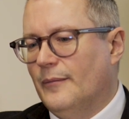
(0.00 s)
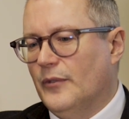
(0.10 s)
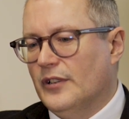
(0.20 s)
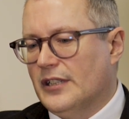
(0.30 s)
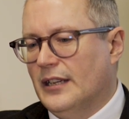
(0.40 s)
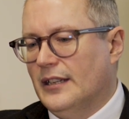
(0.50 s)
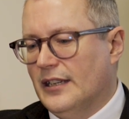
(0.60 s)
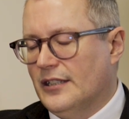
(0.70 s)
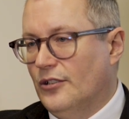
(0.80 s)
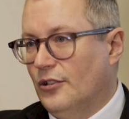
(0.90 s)
There is a
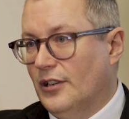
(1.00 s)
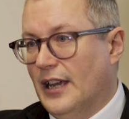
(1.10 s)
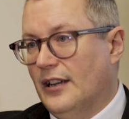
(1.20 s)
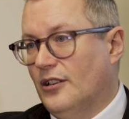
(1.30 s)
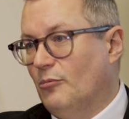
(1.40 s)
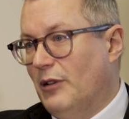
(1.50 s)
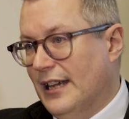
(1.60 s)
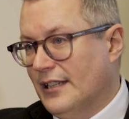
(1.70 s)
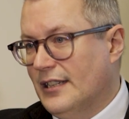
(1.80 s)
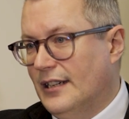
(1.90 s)
condition called
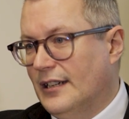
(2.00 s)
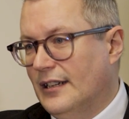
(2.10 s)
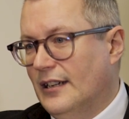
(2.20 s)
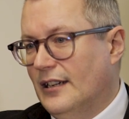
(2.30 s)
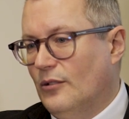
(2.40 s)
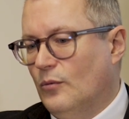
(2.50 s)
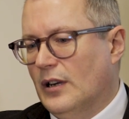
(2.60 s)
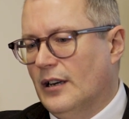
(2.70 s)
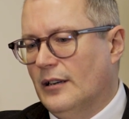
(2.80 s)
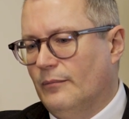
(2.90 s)
gynecomastia
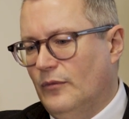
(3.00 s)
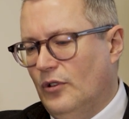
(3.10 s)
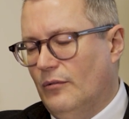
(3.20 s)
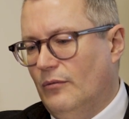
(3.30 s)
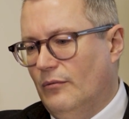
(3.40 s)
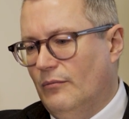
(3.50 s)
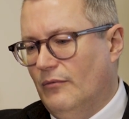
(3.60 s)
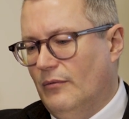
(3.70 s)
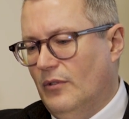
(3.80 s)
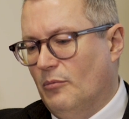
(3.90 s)
where
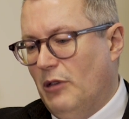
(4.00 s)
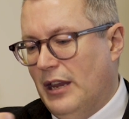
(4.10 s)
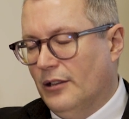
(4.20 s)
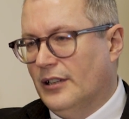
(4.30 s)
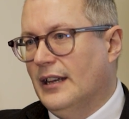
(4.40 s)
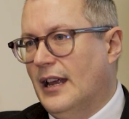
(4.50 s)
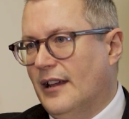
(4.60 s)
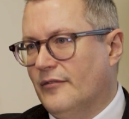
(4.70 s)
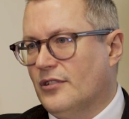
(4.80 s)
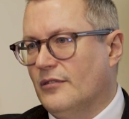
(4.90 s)
the male can
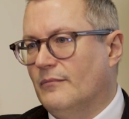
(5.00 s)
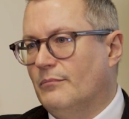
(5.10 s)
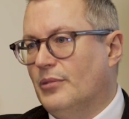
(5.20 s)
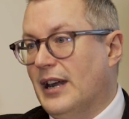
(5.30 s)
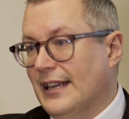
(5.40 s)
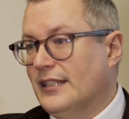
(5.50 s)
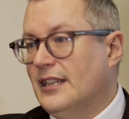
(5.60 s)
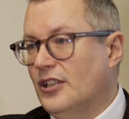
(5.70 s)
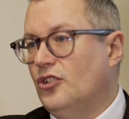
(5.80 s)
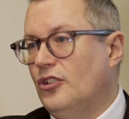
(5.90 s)
have some breast
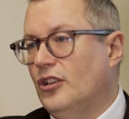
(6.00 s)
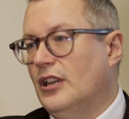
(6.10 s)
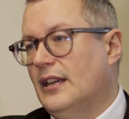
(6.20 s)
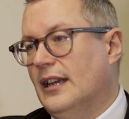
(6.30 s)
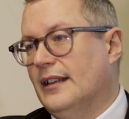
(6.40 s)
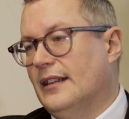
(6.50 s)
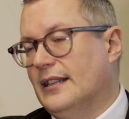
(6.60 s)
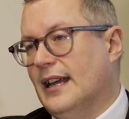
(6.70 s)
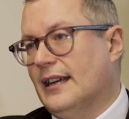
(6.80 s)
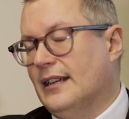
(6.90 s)
tissue, and
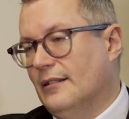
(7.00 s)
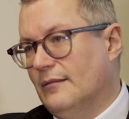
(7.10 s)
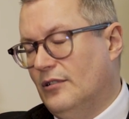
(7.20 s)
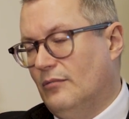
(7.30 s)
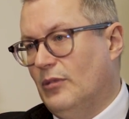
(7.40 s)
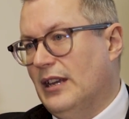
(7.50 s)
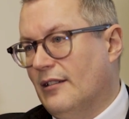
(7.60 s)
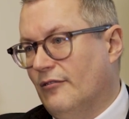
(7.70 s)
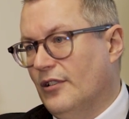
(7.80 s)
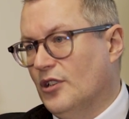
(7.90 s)
that can be
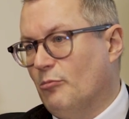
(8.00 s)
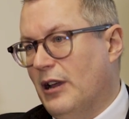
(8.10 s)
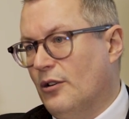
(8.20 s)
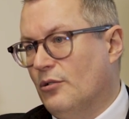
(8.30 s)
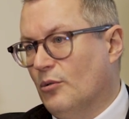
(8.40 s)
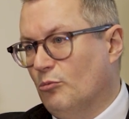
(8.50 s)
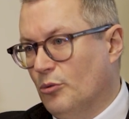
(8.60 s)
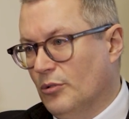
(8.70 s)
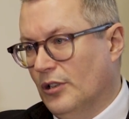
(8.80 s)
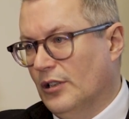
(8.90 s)
influenced by
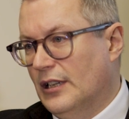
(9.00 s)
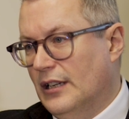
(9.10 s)
hormonal